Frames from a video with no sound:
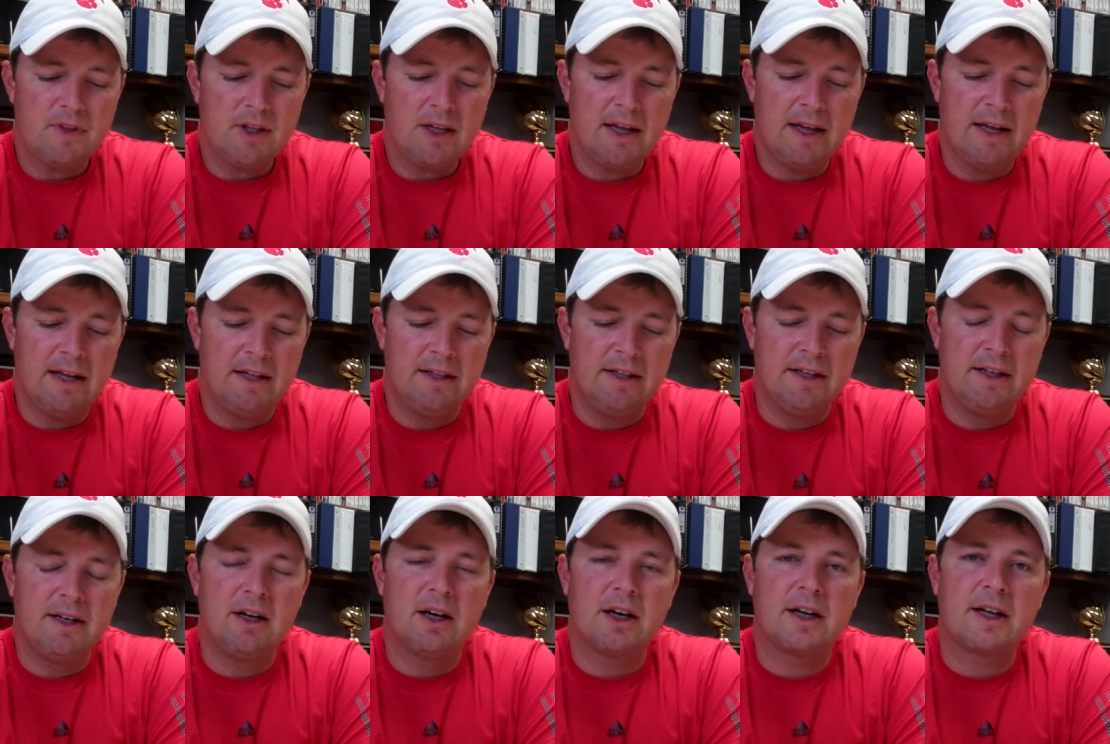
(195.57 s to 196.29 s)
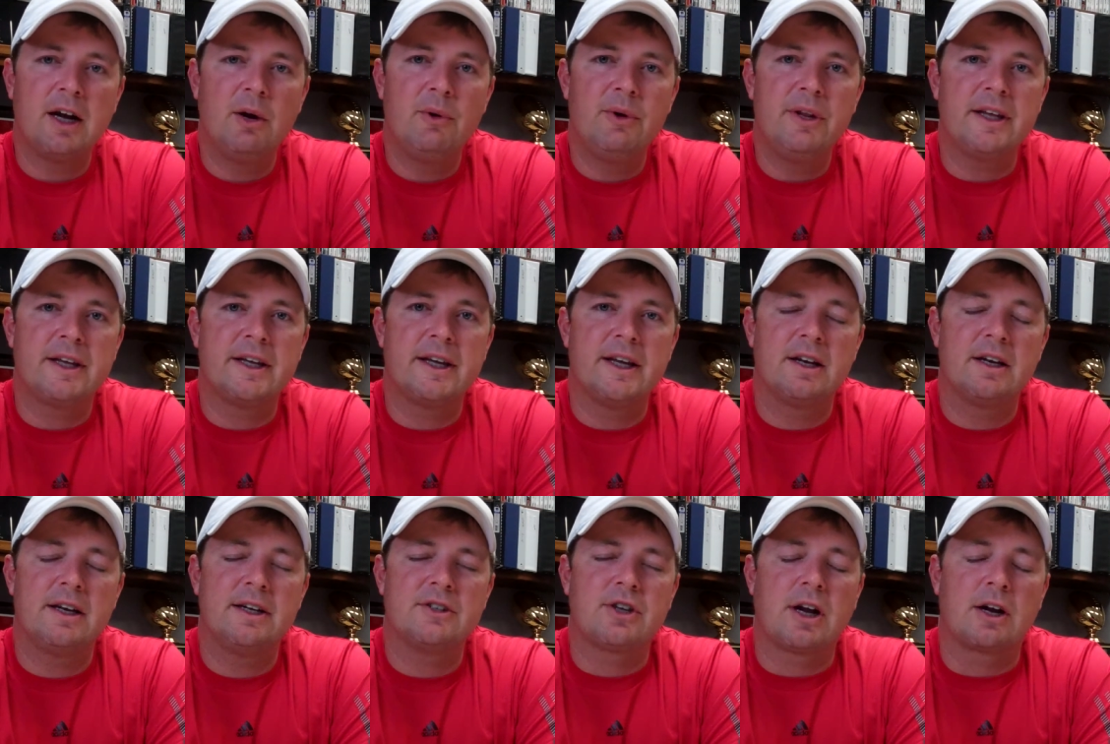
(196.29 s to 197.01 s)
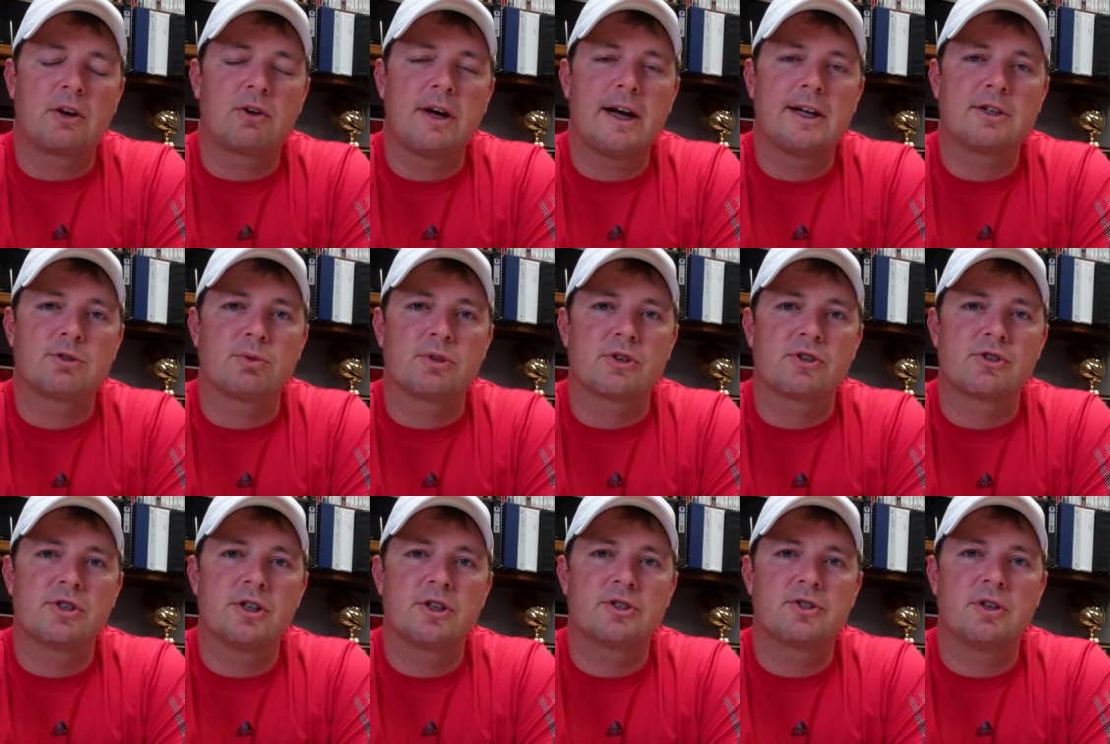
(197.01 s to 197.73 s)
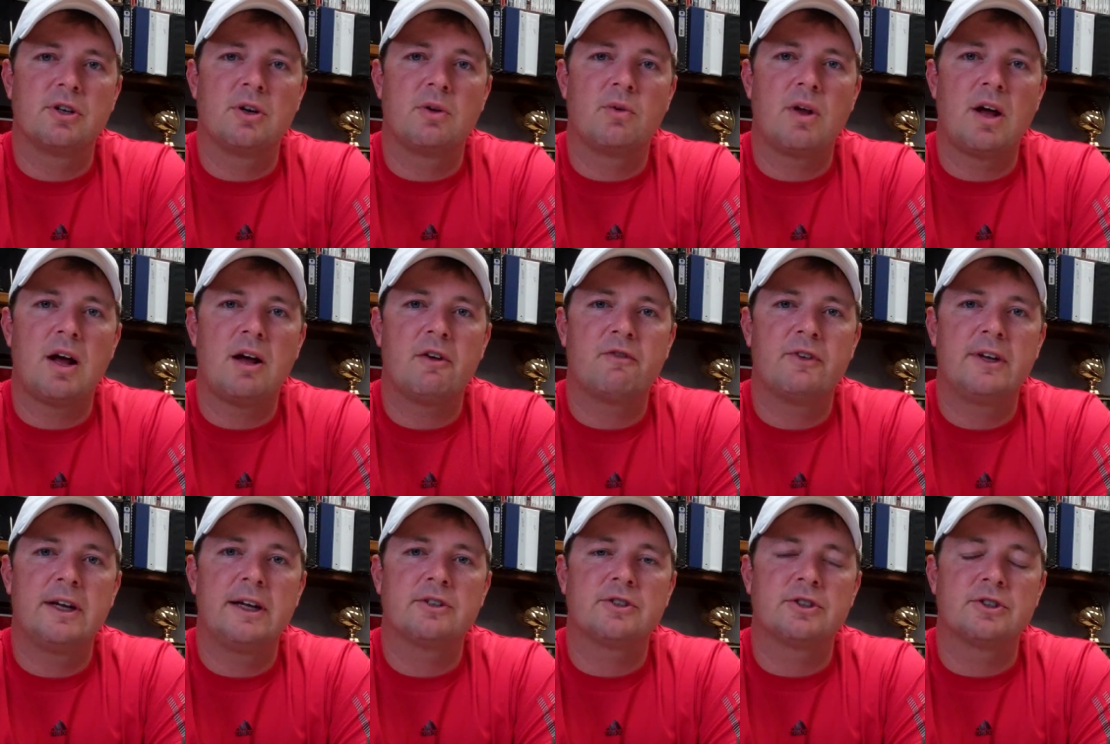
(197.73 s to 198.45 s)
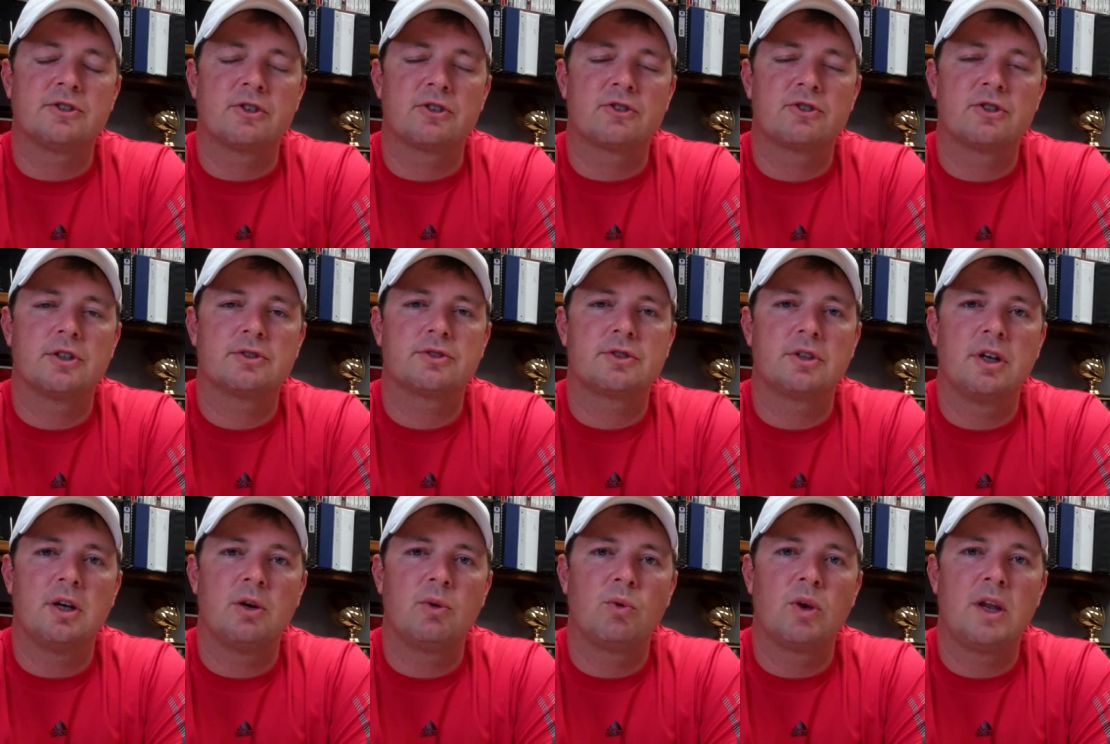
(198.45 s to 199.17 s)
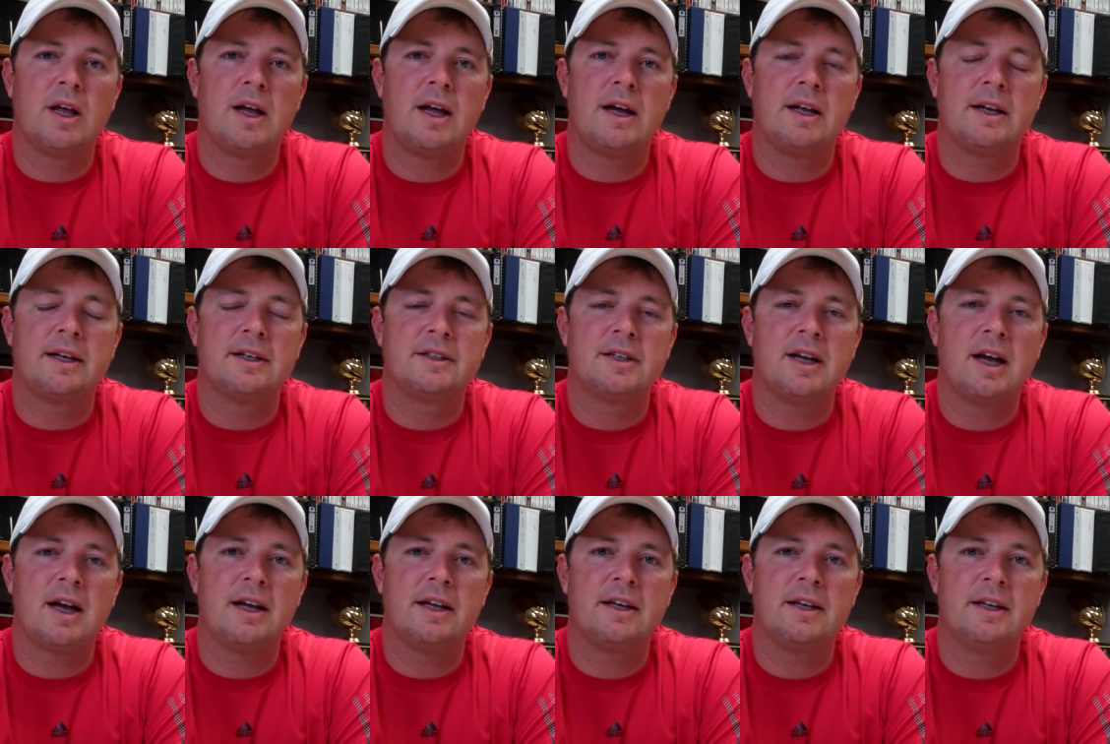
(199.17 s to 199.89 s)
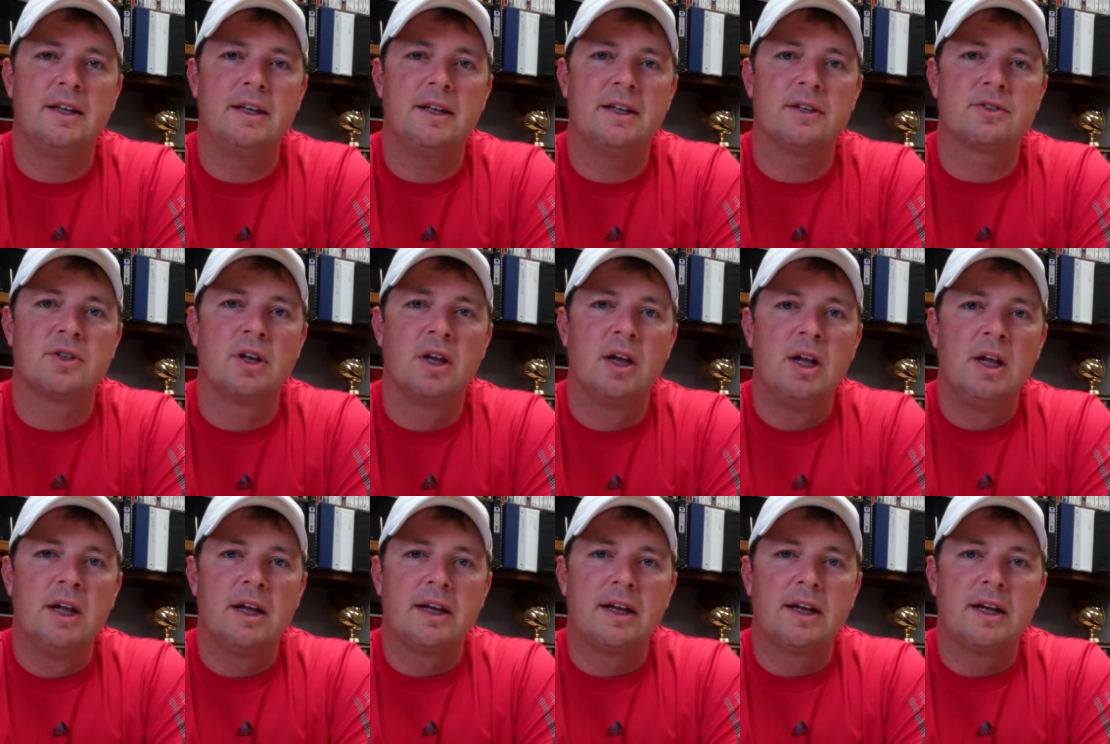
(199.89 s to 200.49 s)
And then uh, Cody Kennedy's our graduate assistant on offense. He's assistant O line and tight ends.